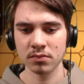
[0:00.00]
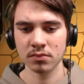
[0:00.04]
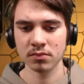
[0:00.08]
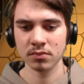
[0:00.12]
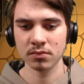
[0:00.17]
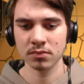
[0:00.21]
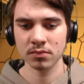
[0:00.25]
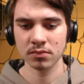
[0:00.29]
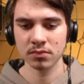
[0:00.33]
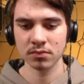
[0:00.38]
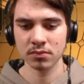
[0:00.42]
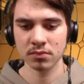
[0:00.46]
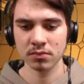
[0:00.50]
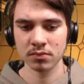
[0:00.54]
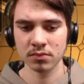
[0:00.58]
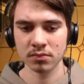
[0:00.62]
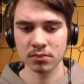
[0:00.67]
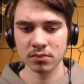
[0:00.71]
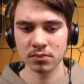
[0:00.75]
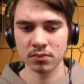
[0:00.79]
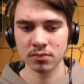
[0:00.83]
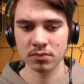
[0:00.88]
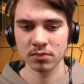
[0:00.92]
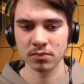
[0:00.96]

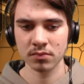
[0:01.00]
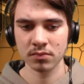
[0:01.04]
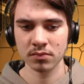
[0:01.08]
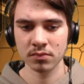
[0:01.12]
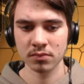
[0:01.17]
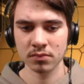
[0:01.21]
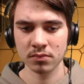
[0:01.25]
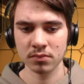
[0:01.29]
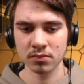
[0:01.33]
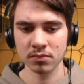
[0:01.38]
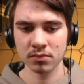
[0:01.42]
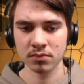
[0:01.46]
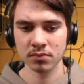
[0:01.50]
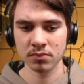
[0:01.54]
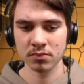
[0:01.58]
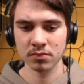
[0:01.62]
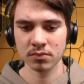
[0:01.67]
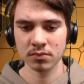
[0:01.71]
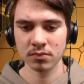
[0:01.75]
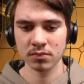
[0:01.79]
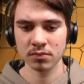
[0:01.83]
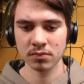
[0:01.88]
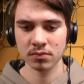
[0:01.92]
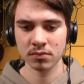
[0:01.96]

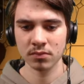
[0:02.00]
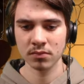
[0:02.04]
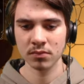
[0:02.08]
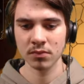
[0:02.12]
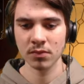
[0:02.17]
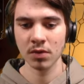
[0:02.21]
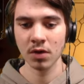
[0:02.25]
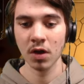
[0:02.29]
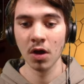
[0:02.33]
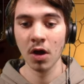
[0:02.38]
Nobody speaks.